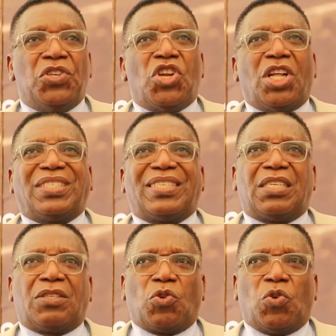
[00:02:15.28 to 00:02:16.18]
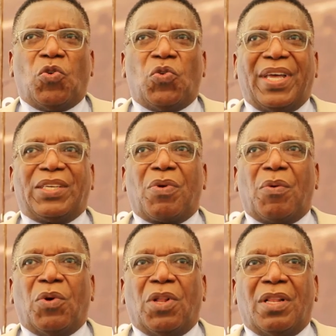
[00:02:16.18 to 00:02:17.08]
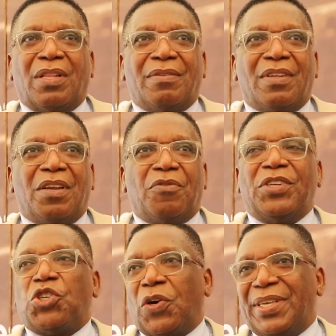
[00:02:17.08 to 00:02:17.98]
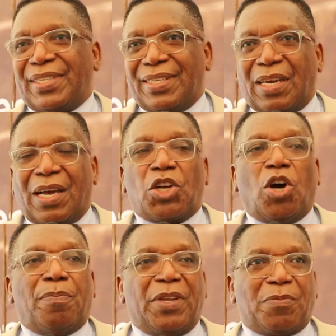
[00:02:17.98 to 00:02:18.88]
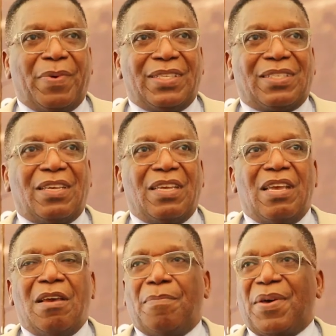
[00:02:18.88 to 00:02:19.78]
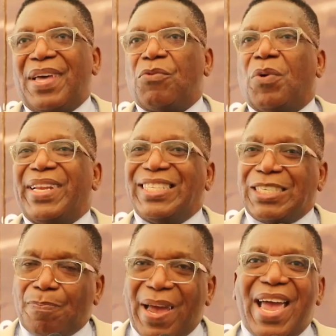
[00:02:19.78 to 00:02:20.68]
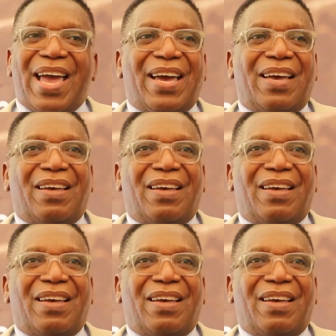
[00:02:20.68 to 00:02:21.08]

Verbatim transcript: not just so that we will rejoice at our accomplishments, but that will inspire